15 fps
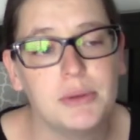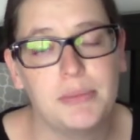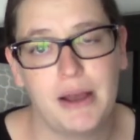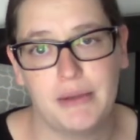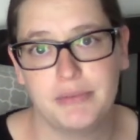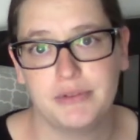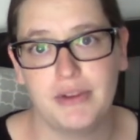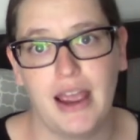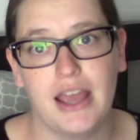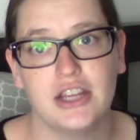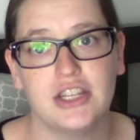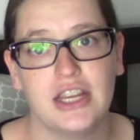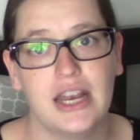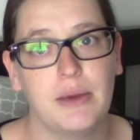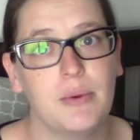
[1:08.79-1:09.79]
PUPPPS
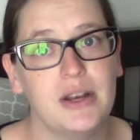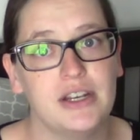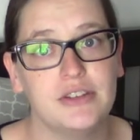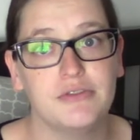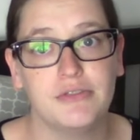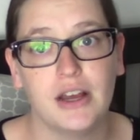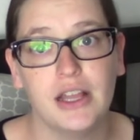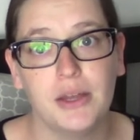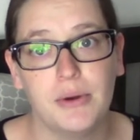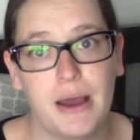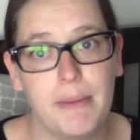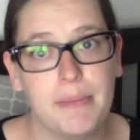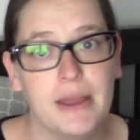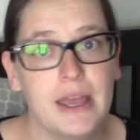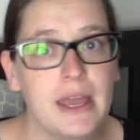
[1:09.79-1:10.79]
rash and I wanted to follow
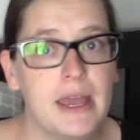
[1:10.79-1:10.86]
up